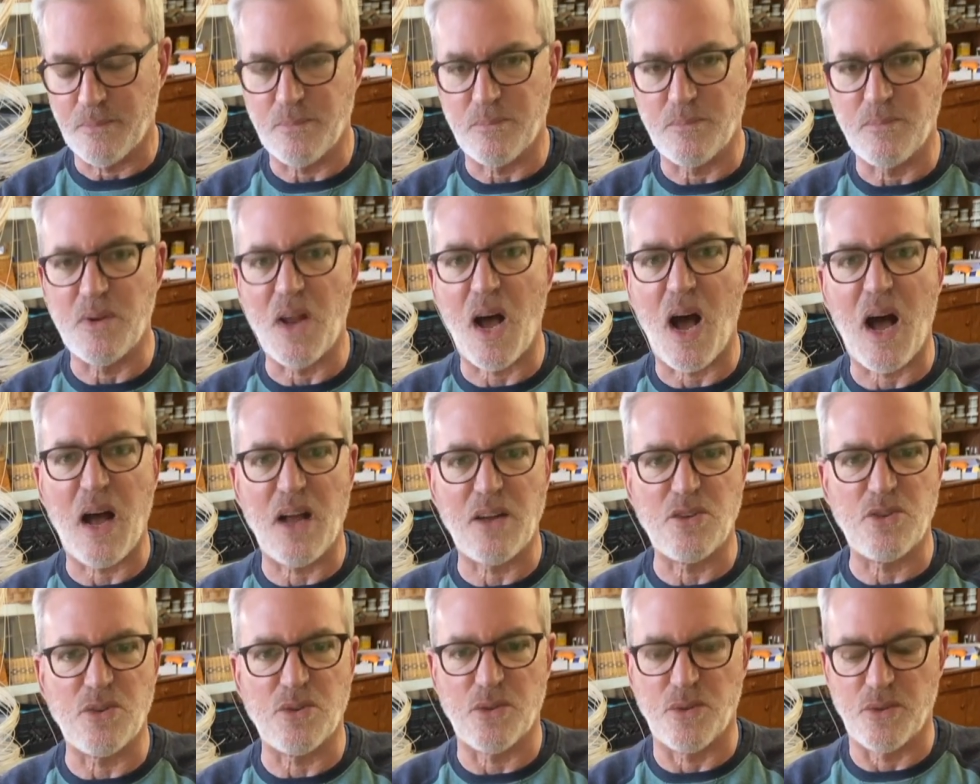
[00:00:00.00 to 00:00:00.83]

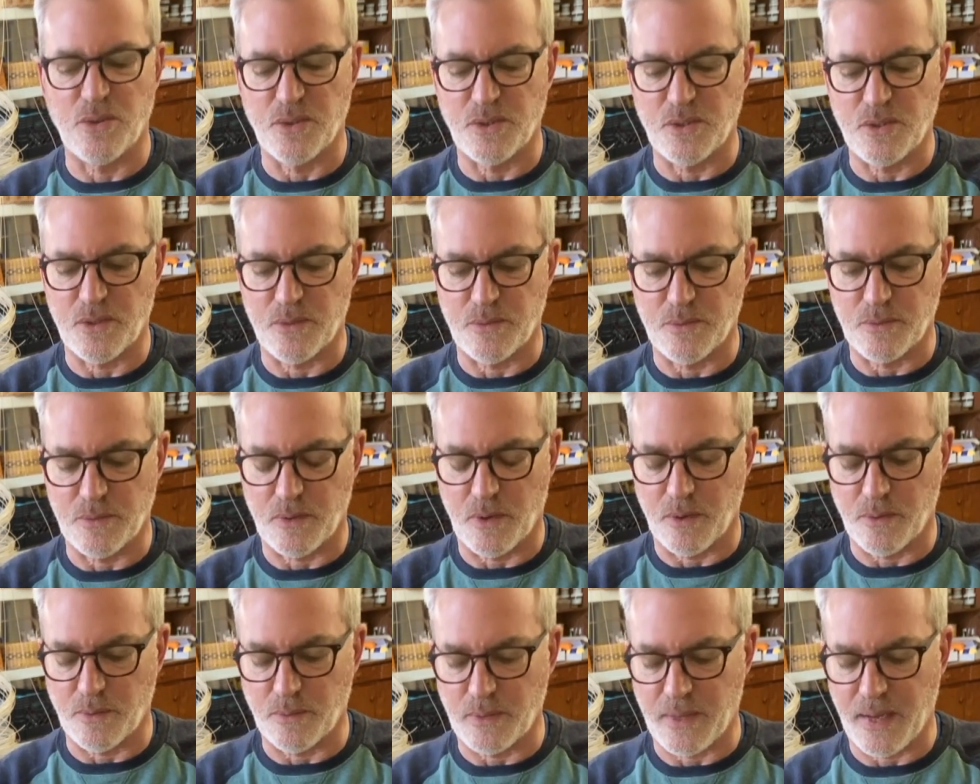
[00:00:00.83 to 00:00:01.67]
nodules
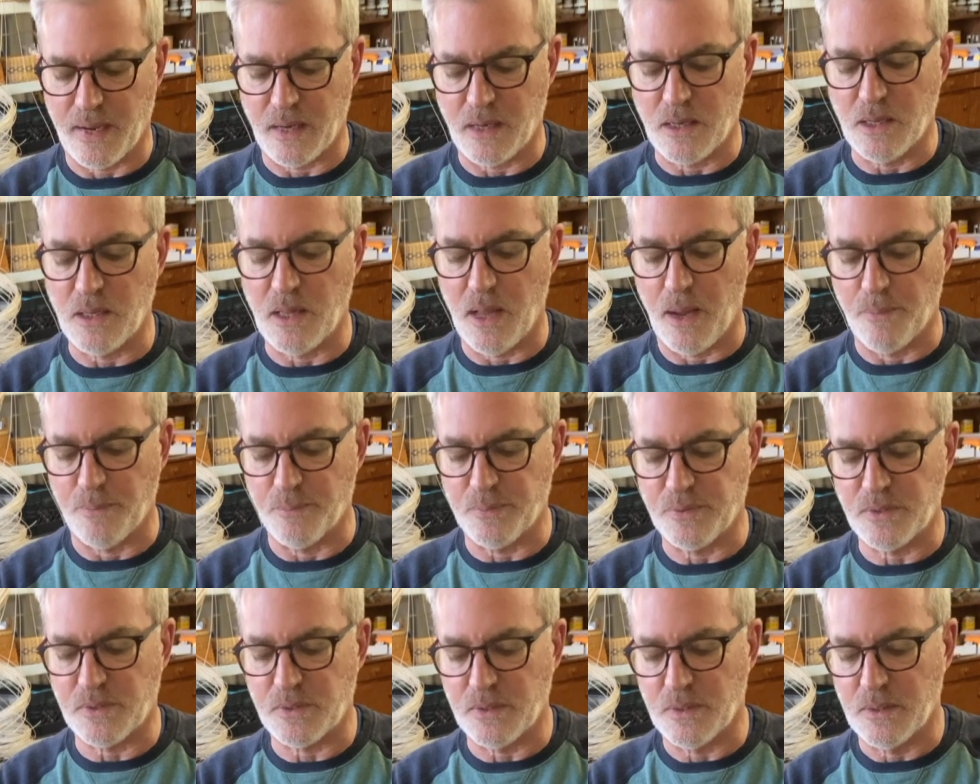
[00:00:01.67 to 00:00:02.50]
or like
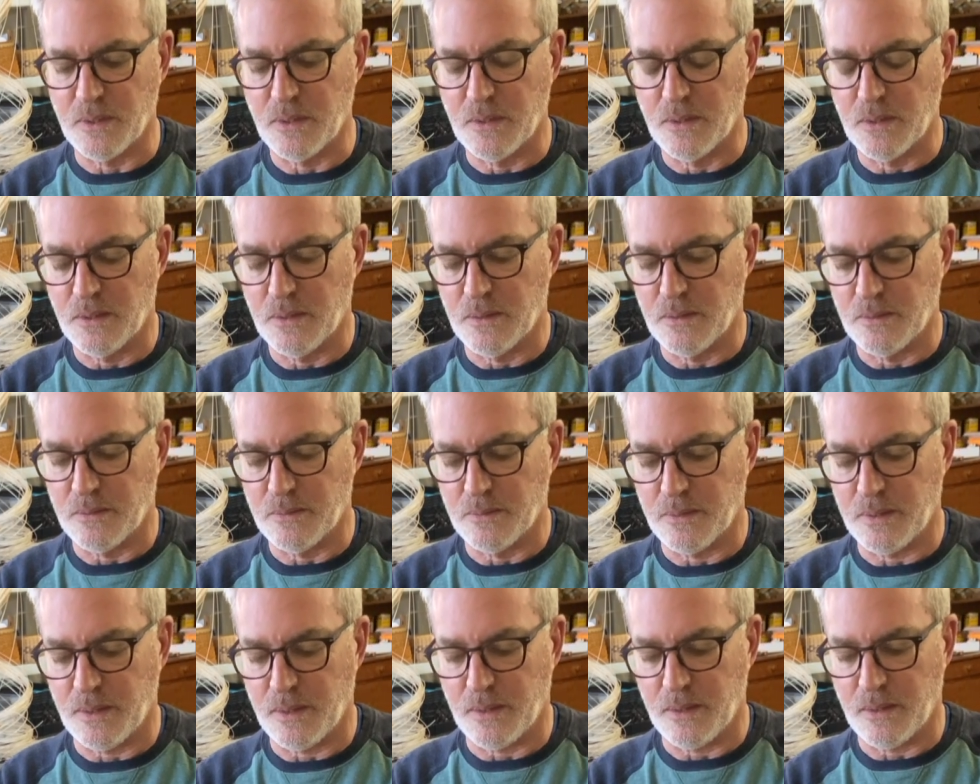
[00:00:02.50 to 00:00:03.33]
clumps.
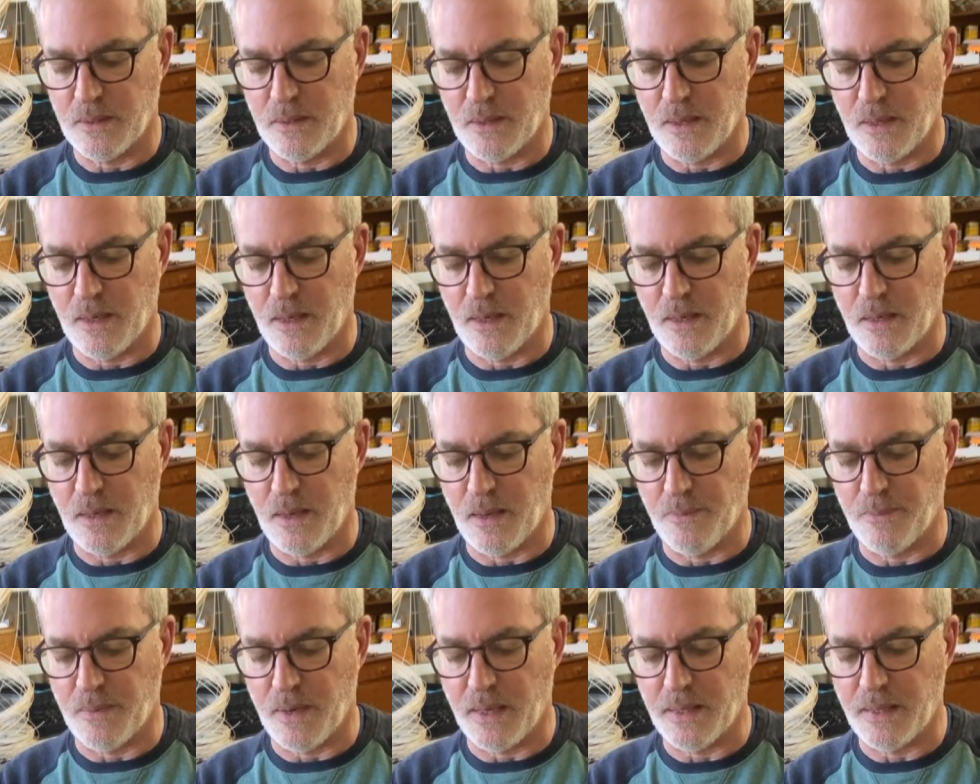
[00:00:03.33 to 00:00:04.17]
And
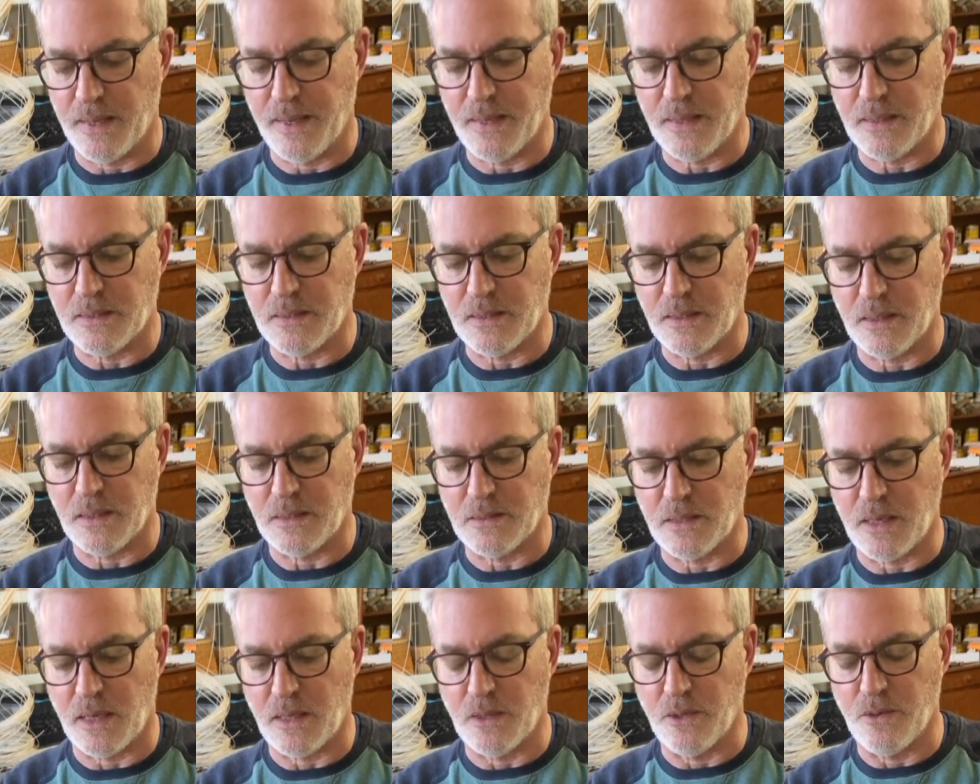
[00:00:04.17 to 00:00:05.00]
I like it to get
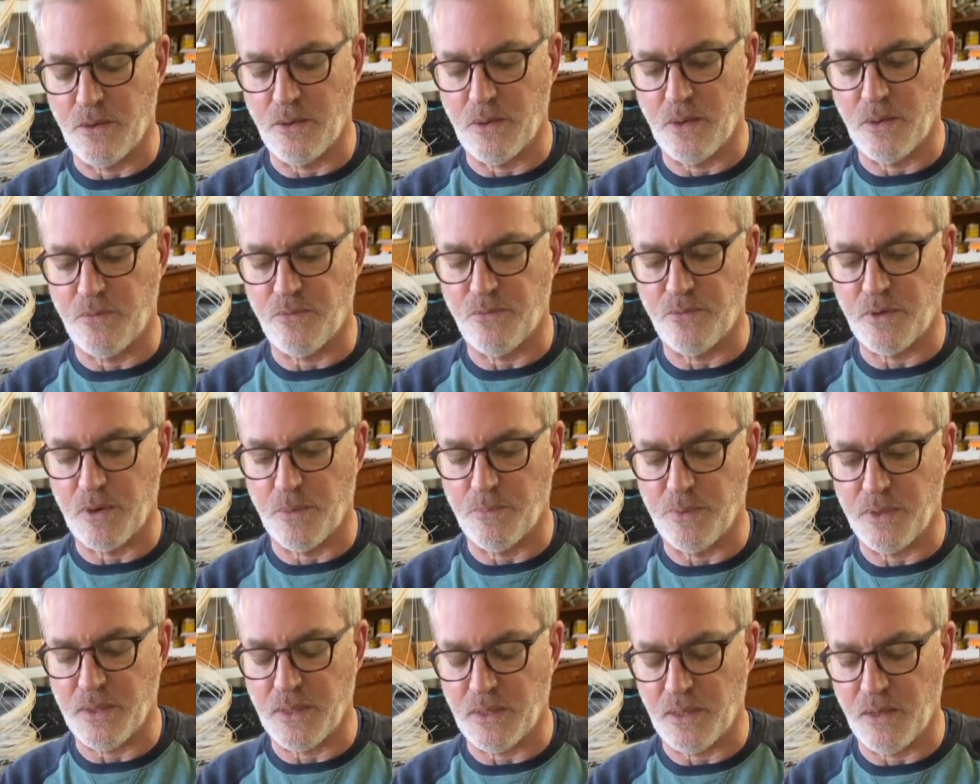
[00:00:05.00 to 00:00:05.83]
diluted
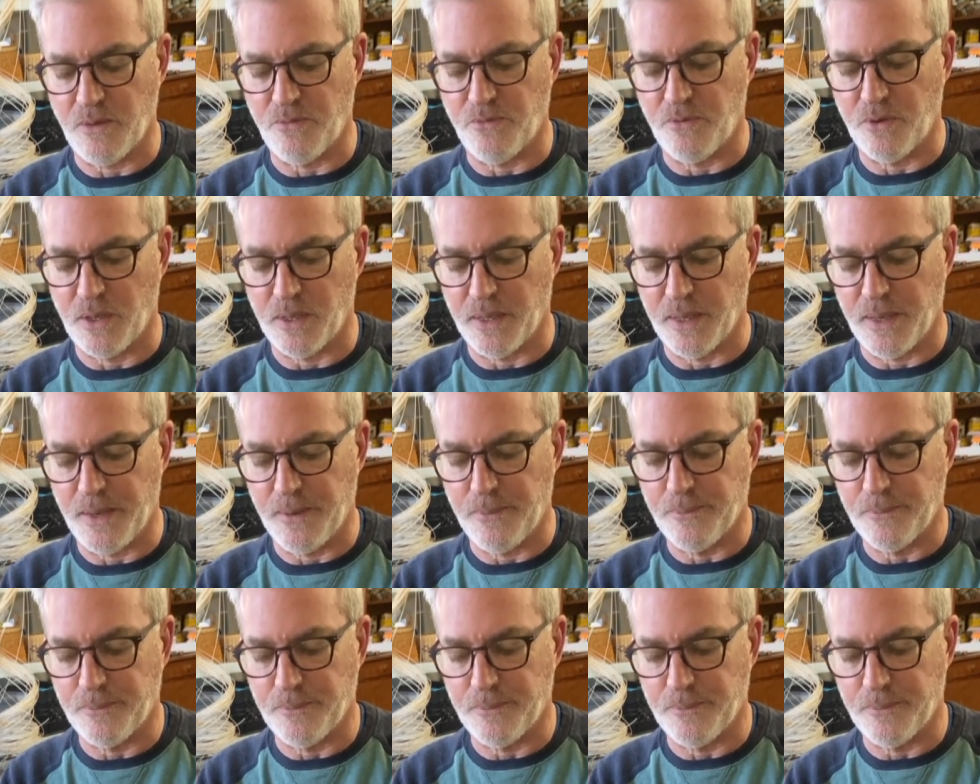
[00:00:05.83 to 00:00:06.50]
completely fully.